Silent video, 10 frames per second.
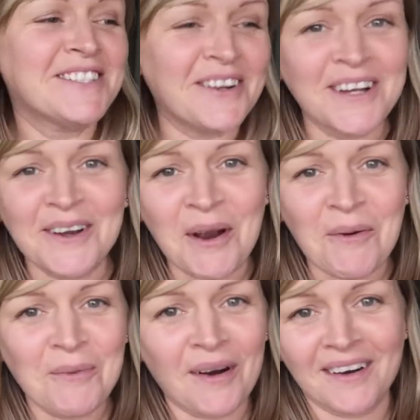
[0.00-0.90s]
Don't
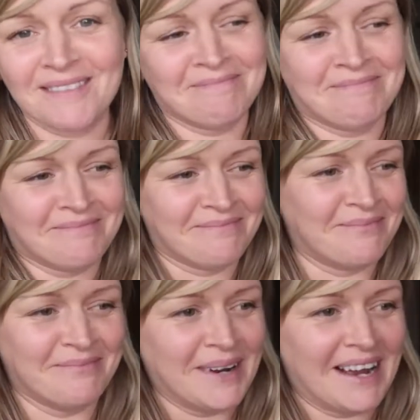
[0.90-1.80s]
know
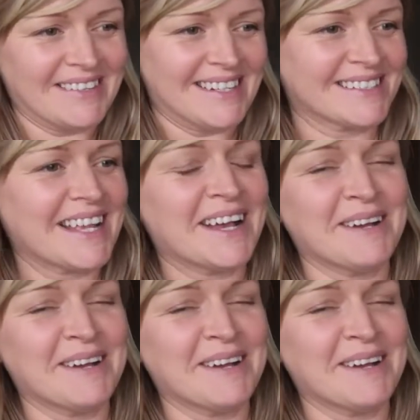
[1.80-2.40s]
where he is,